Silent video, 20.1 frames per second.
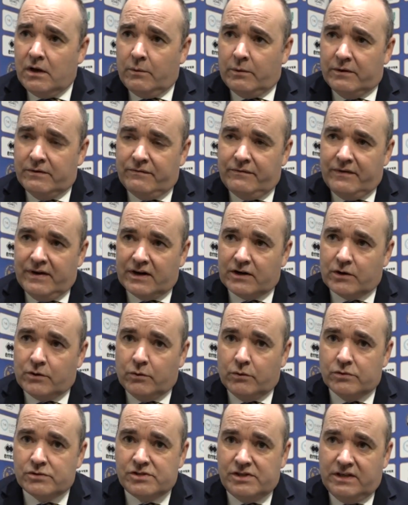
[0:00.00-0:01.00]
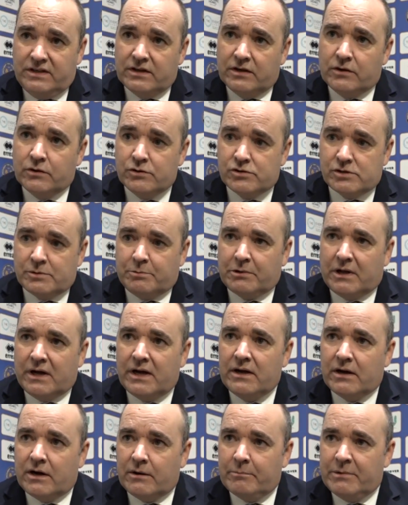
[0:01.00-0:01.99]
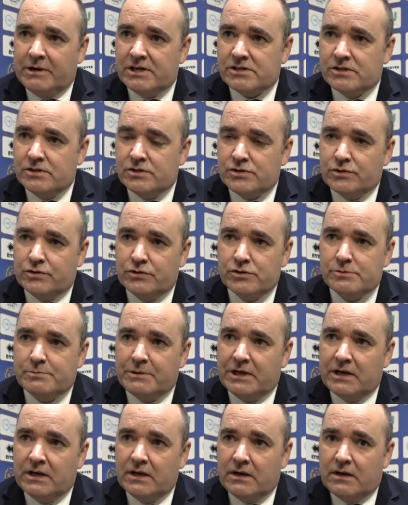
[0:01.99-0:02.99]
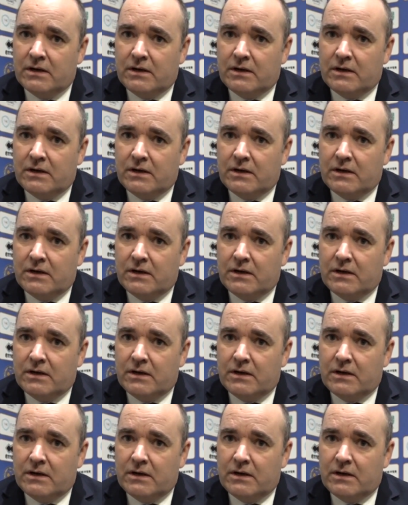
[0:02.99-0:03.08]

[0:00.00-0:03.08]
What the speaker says: when Ferco Seating, who supply it, are based in Shrewsbury,